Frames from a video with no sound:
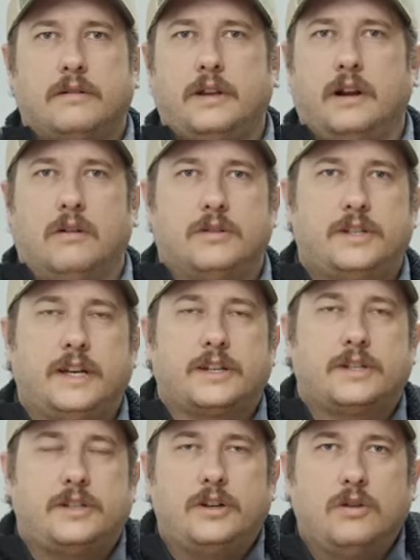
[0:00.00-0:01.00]
you know,
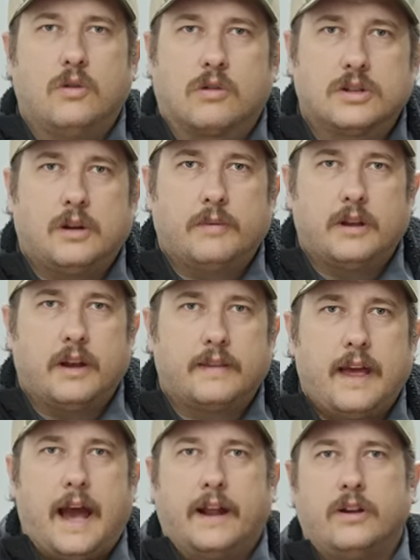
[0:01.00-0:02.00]
6'2 or something like
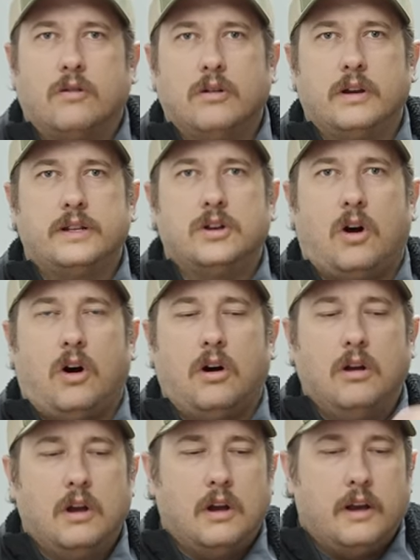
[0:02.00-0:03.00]
that, and you're really
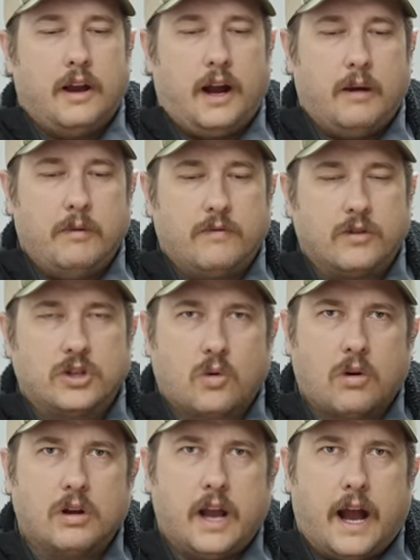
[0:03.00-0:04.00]
tall. But for
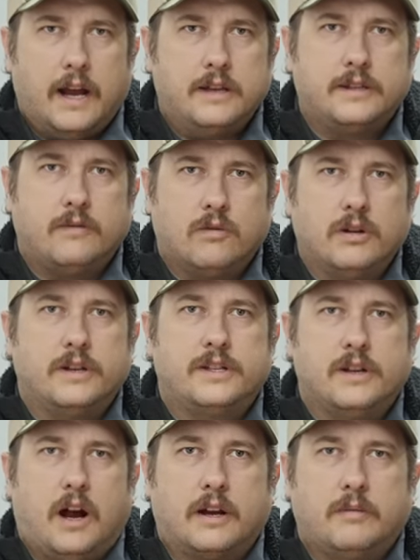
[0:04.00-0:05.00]
shorter guys, it really
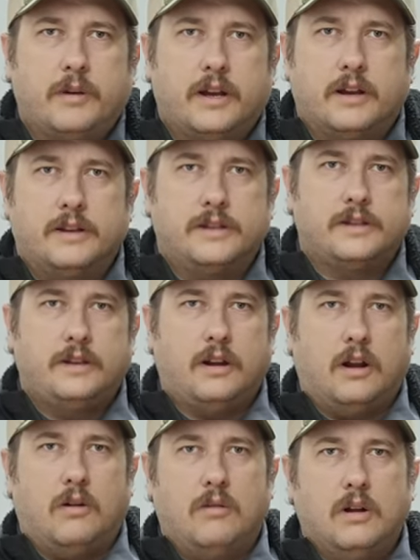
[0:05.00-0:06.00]
sucked because, you
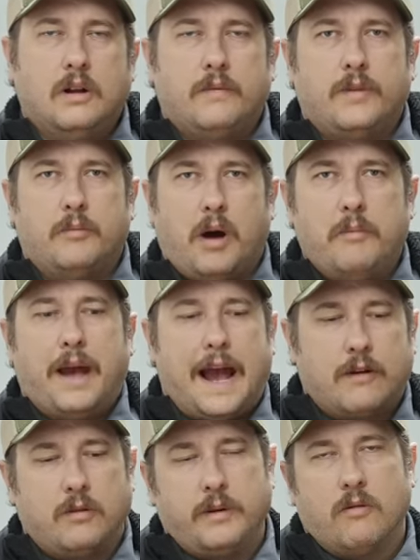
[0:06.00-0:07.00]
know, the butt
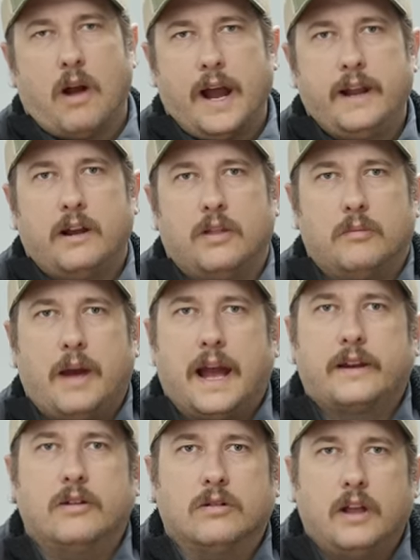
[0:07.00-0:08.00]
pack would be riding on the
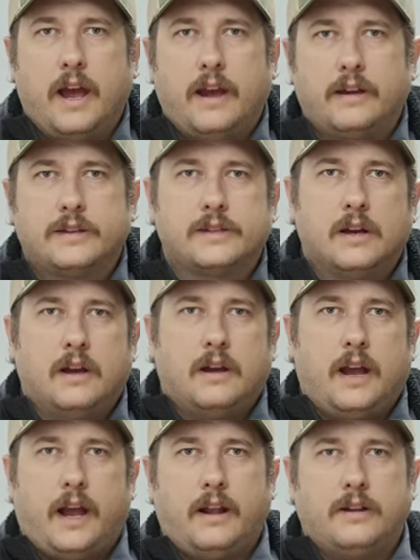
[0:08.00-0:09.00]
back of your legs
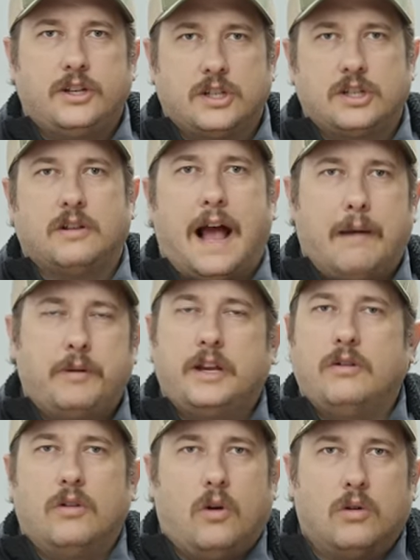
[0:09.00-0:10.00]
and just slapping
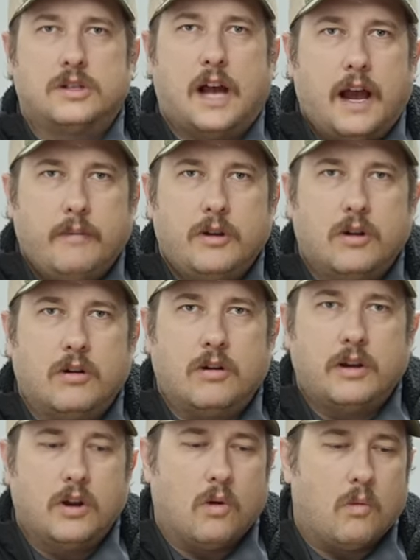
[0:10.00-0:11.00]
you the whole time
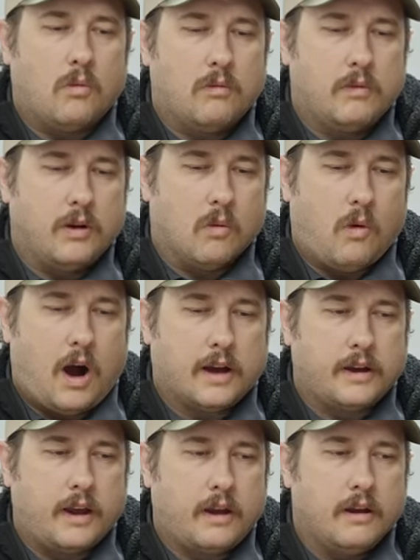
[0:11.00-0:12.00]
you're
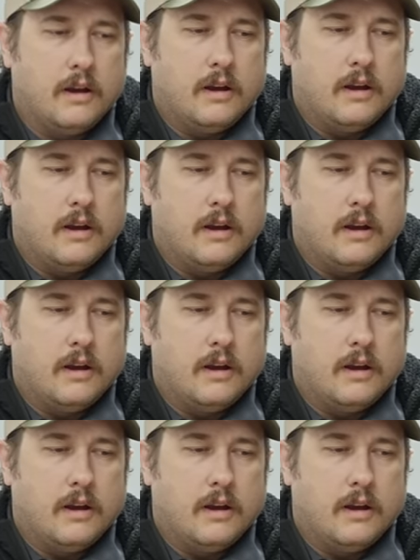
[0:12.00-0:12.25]
walking.